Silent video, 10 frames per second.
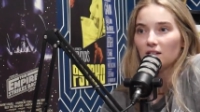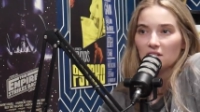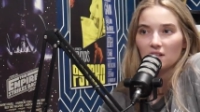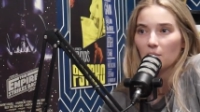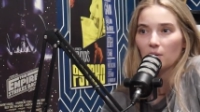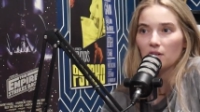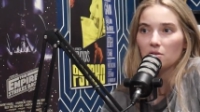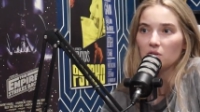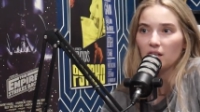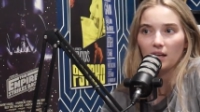Yeah. They weren't
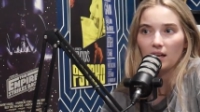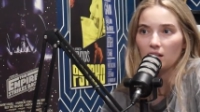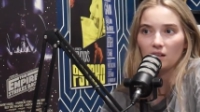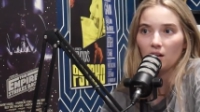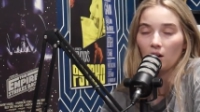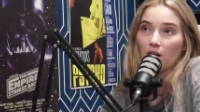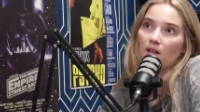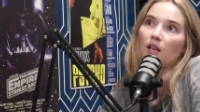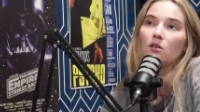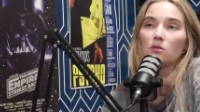using any, or
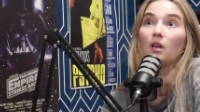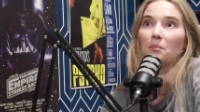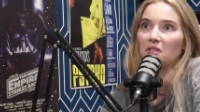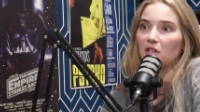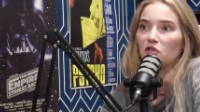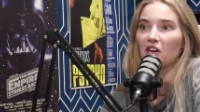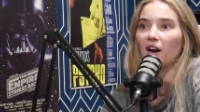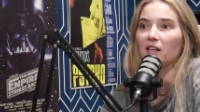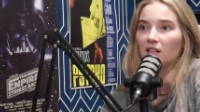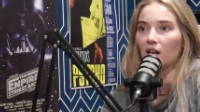they used some
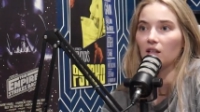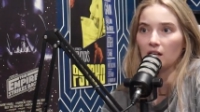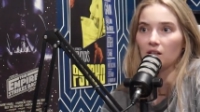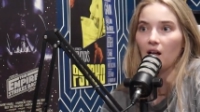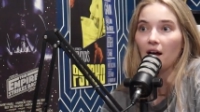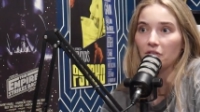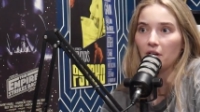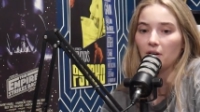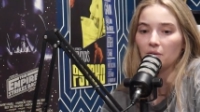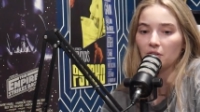CGI, not like a lot
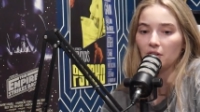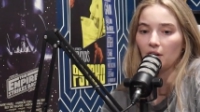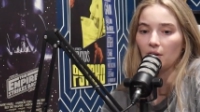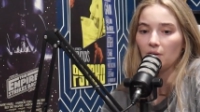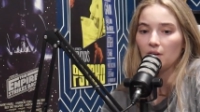though, you know?